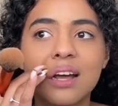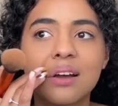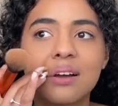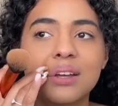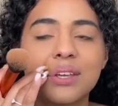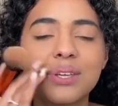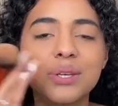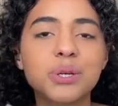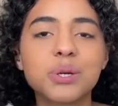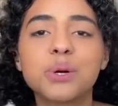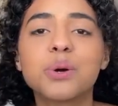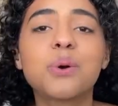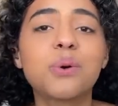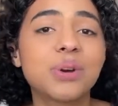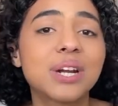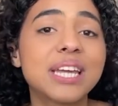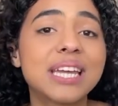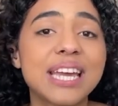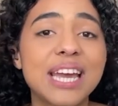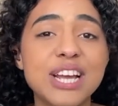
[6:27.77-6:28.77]
your own
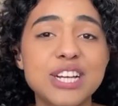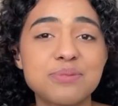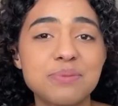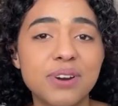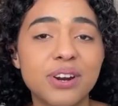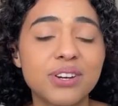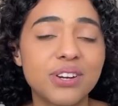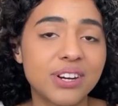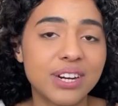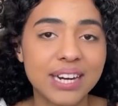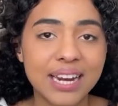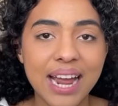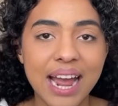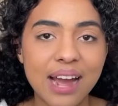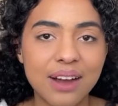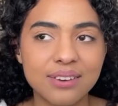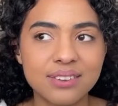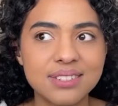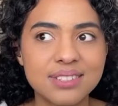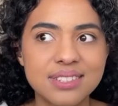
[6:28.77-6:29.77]
engagement on your
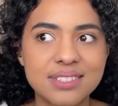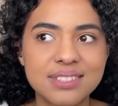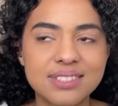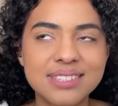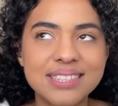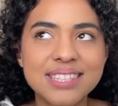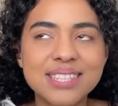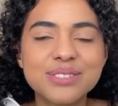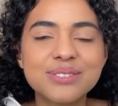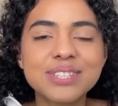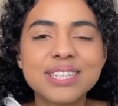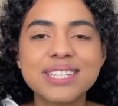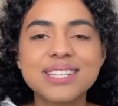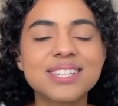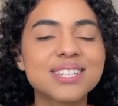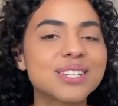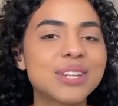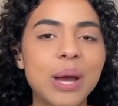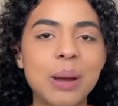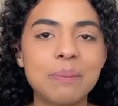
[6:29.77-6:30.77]
account literally
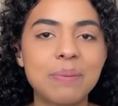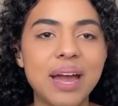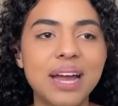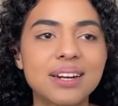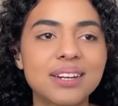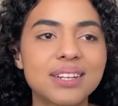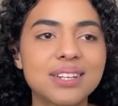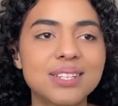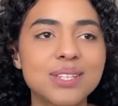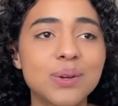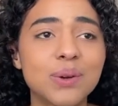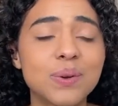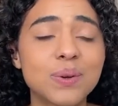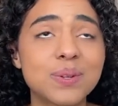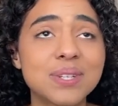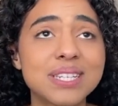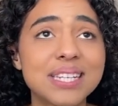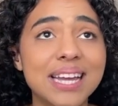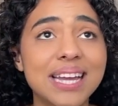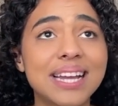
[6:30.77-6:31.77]
does not matter. So I
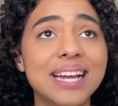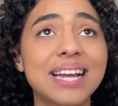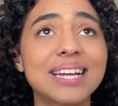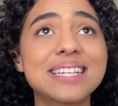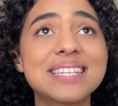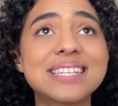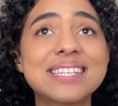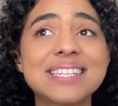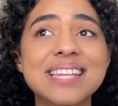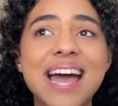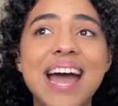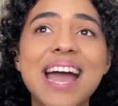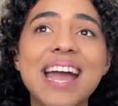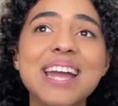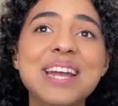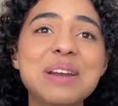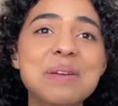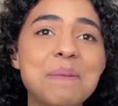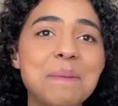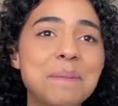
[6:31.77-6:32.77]
was like,
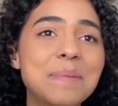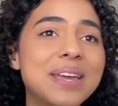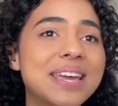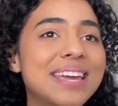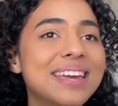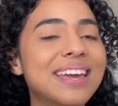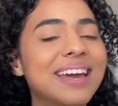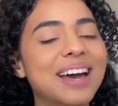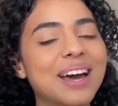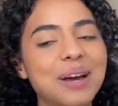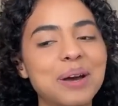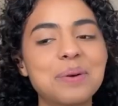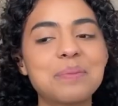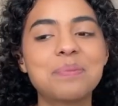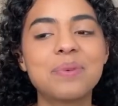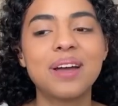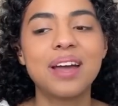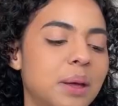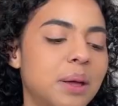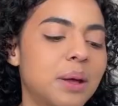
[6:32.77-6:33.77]
sign me up.
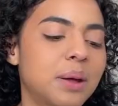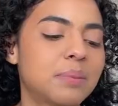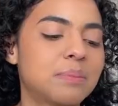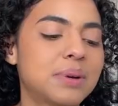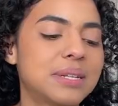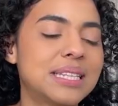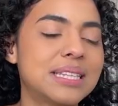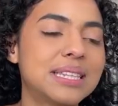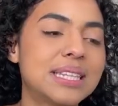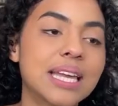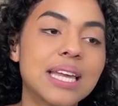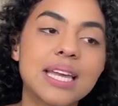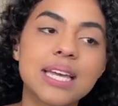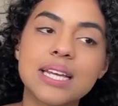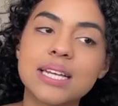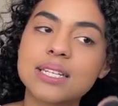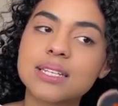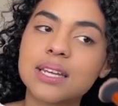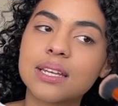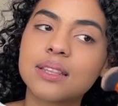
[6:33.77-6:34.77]
But the thing
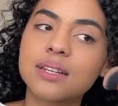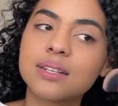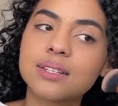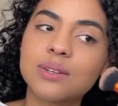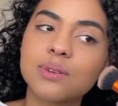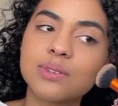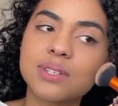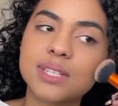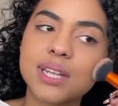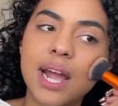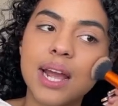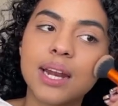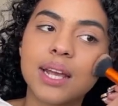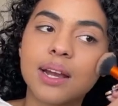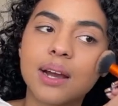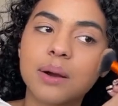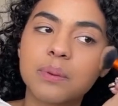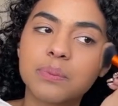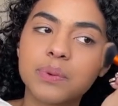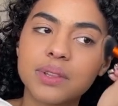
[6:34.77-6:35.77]
is, like, there's no signing
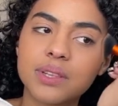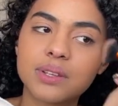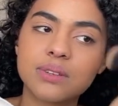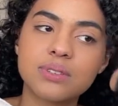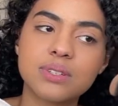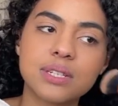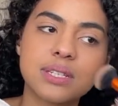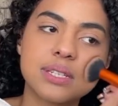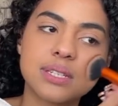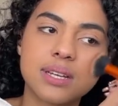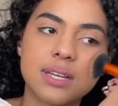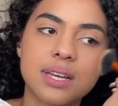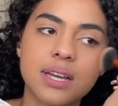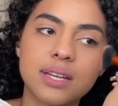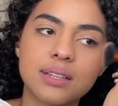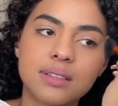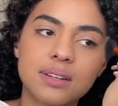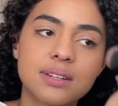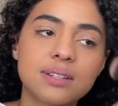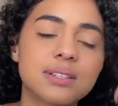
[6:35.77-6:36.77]
up with UGC.
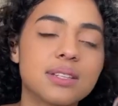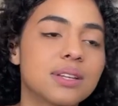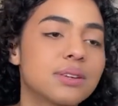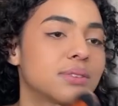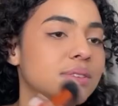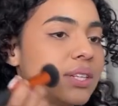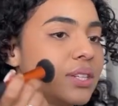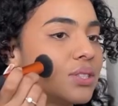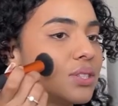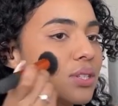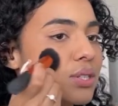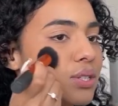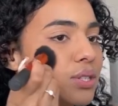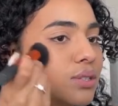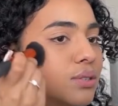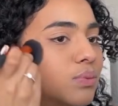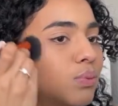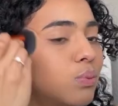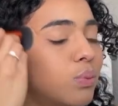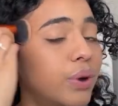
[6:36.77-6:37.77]
There's literally just
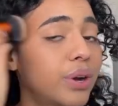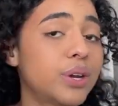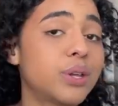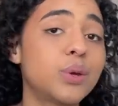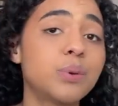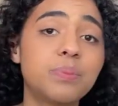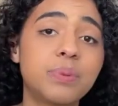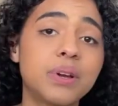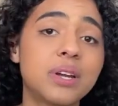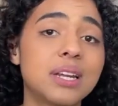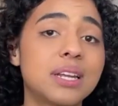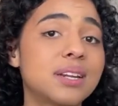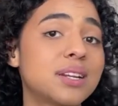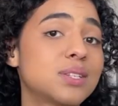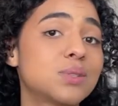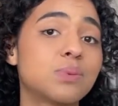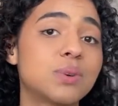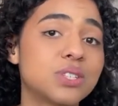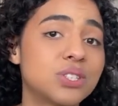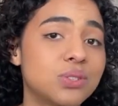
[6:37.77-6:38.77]
what you put in is
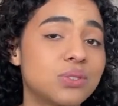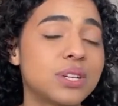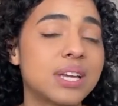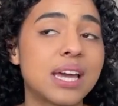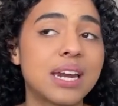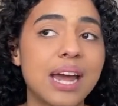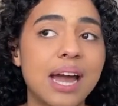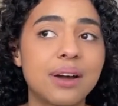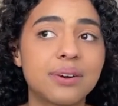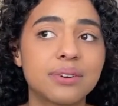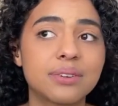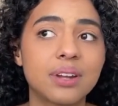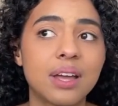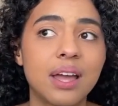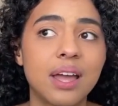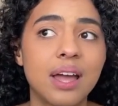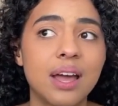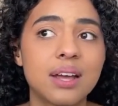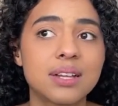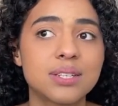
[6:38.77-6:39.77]
what you get out.
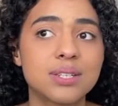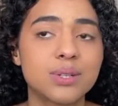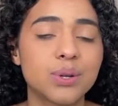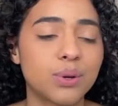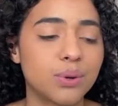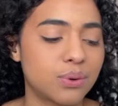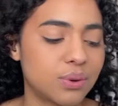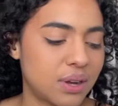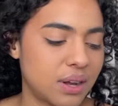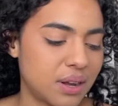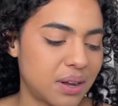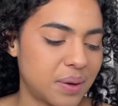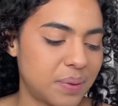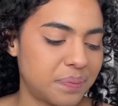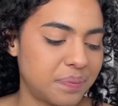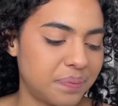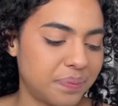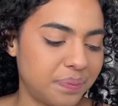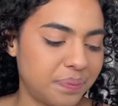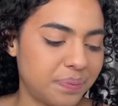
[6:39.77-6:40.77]
So
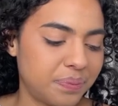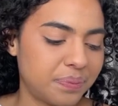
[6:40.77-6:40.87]
um,